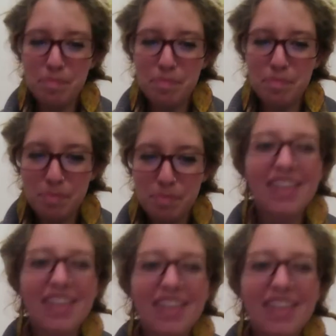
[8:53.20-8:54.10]

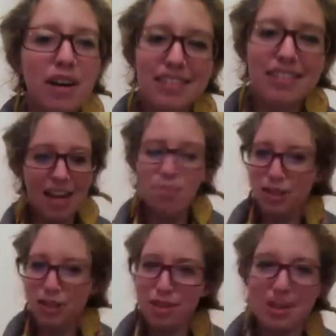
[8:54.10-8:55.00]
Well, I'm
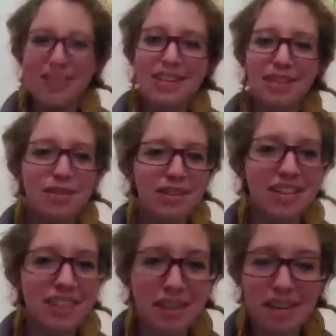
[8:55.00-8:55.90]
sure you guys have
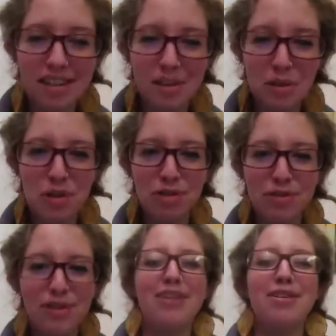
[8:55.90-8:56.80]
a great culture
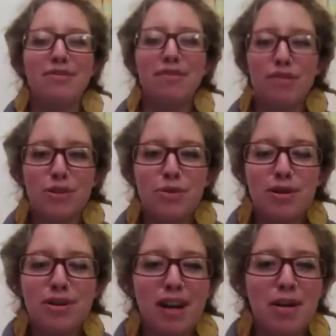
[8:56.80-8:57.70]
over there for
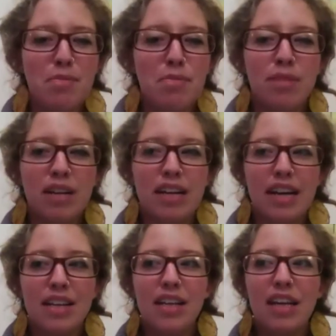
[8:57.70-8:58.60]
sure.
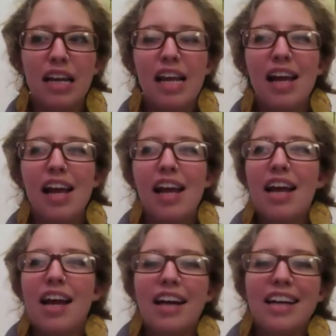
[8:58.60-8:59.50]
Can
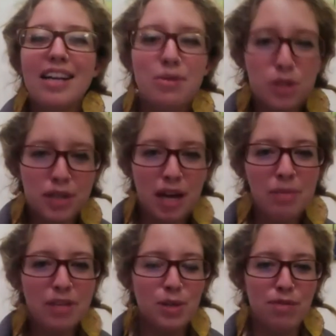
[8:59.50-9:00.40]
you tell
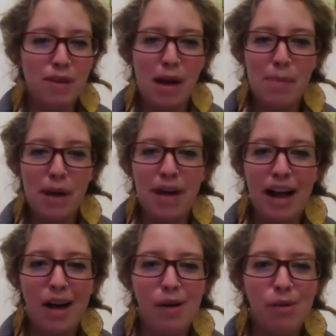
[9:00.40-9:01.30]
me sort of about
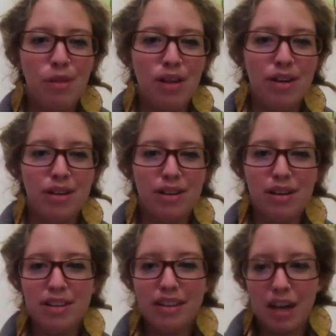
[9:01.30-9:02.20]
how the
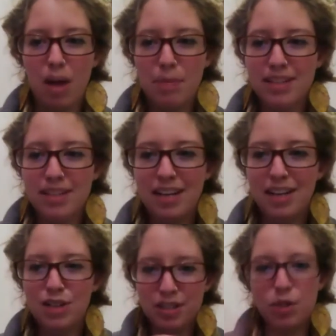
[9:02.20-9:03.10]

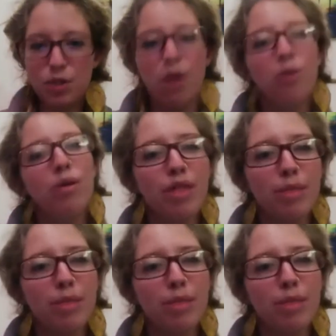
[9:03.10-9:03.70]
Optintelligence growth